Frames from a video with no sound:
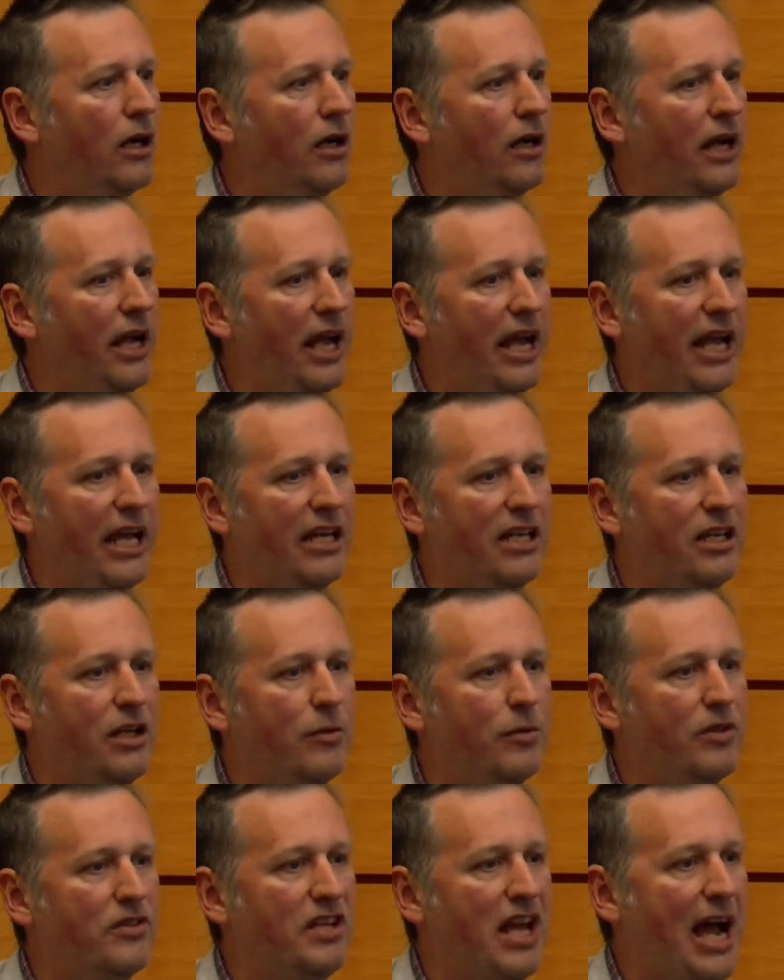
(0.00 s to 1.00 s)
And it
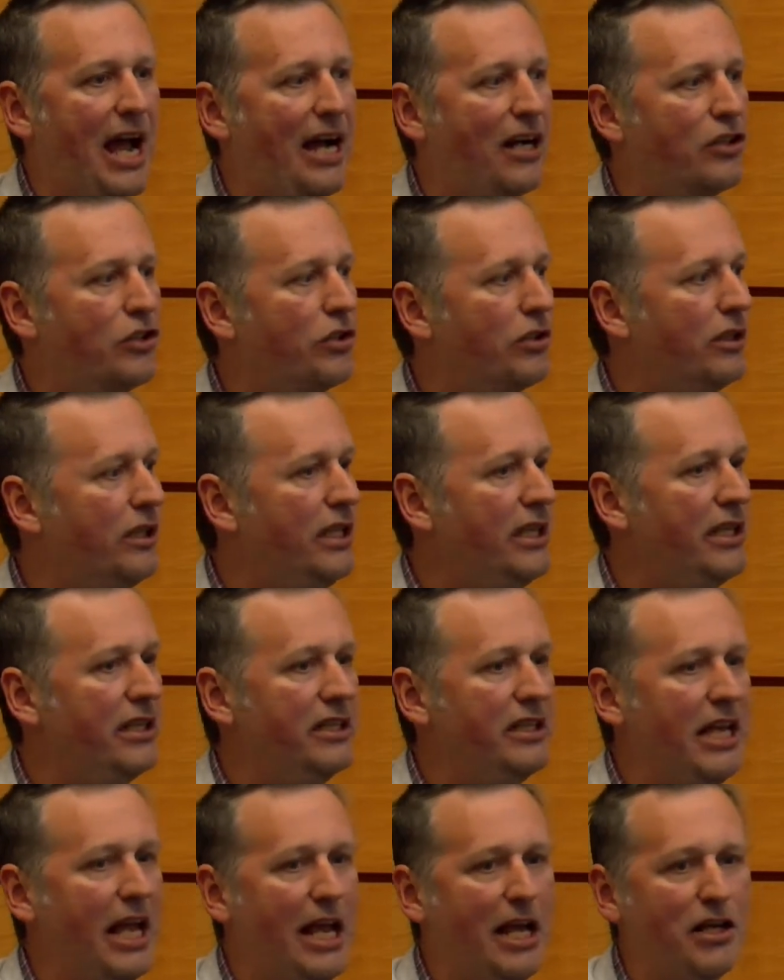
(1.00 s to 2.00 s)
was actually
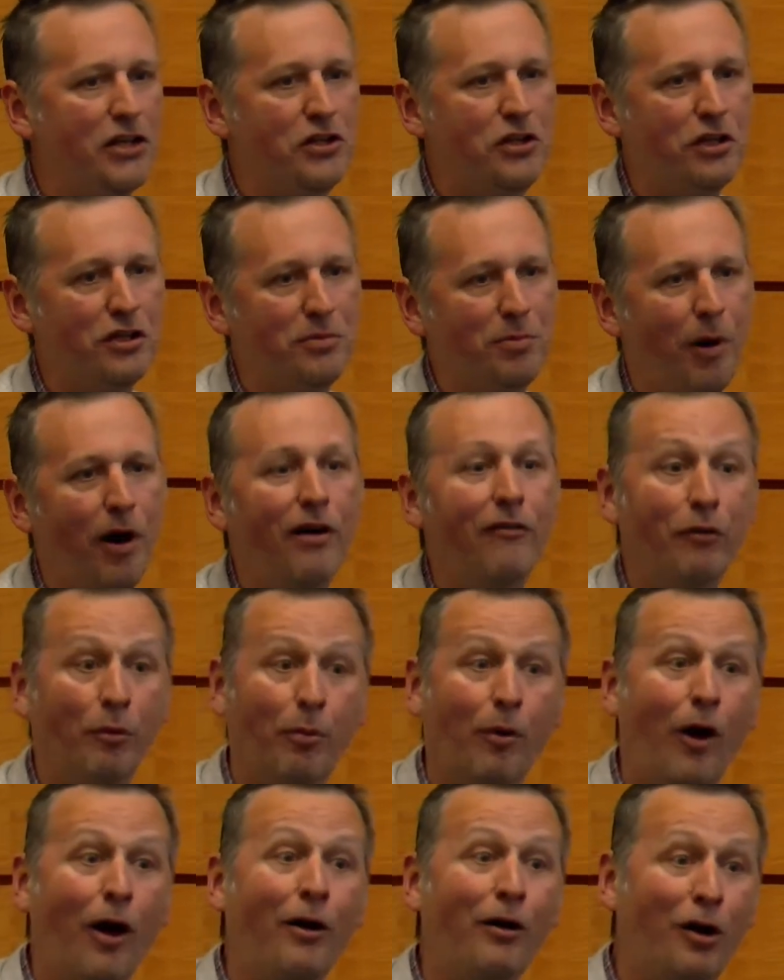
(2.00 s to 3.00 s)
engaged as part of a
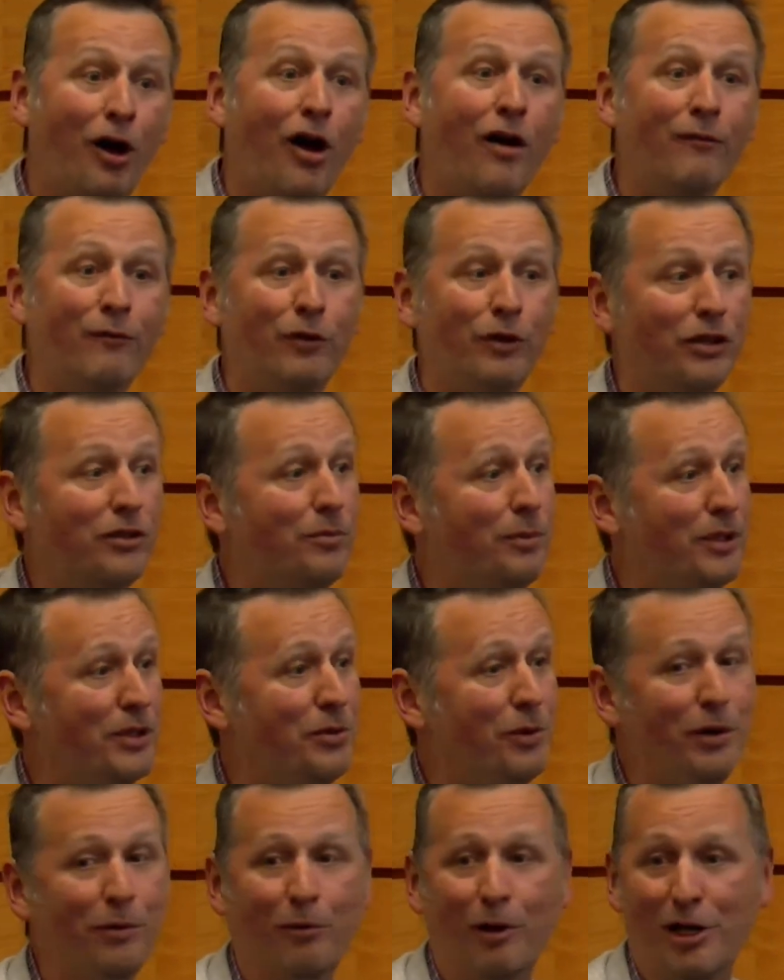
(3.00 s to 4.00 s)
broader conflict
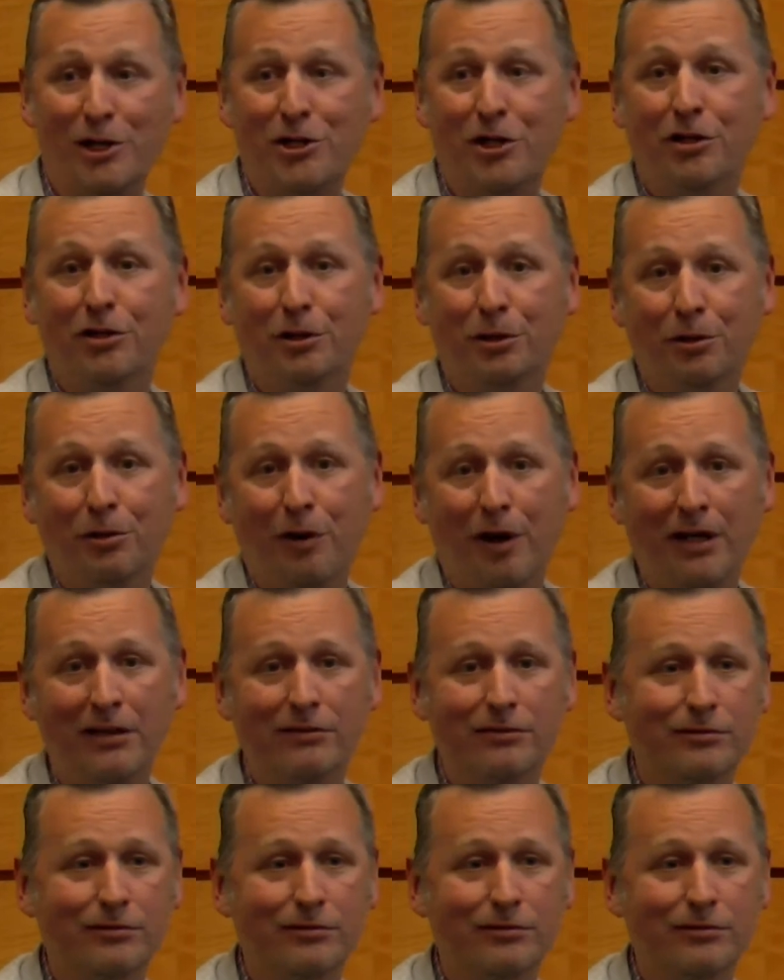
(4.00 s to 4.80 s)
between Russia and Ukraine.